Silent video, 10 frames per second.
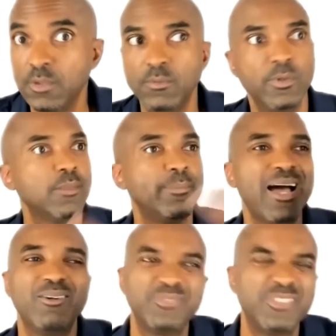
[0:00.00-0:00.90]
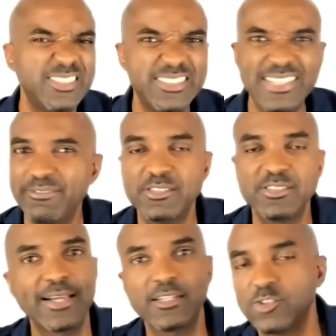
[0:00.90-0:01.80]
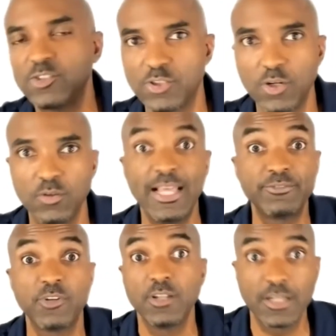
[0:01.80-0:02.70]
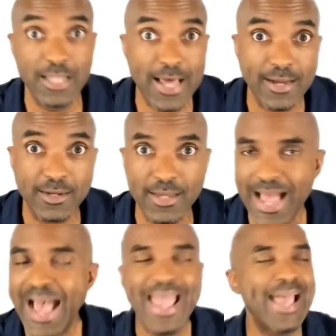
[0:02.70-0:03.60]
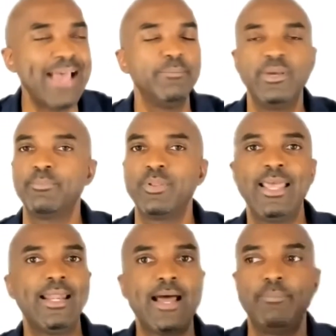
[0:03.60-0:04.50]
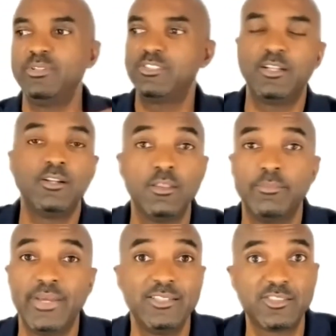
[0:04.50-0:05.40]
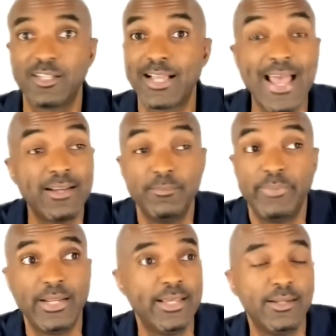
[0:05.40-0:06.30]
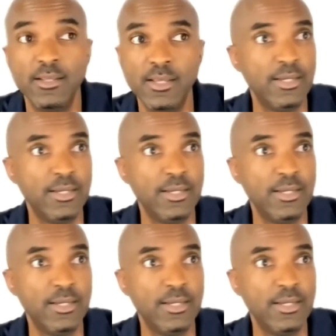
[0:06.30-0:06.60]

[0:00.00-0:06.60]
with about 7 seconds or so left on the clock. I hadn't been playing. I'd been sitting on the bench. Like, I hadn't been in